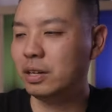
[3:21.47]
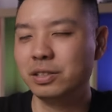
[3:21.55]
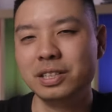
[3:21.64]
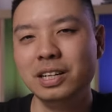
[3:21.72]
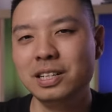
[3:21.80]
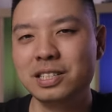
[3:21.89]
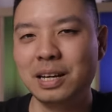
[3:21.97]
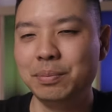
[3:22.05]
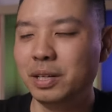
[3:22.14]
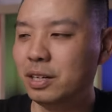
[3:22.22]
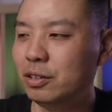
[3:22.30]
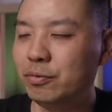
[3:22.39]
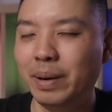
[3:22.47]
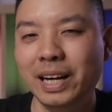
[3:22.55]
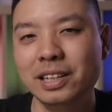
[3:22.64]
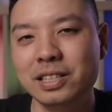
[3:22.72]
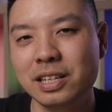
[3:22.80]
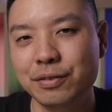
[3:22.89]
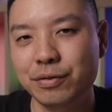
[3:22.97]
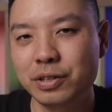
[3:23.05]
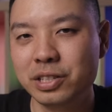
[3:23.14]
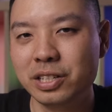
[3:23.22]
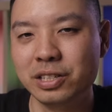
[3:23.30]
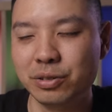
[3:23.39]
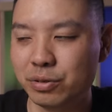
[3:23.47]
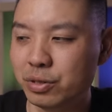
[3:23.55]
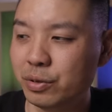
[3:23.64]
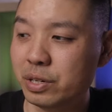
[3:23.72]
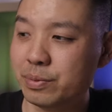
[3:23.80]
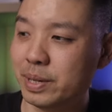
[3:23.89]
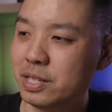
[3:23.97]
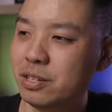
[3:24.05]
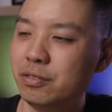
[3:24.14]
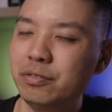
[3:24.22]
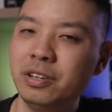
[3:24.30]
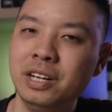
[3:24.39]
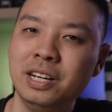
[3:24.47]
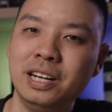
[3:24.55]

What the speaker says: I was kind of skeptical of buying this at first because it was so expensive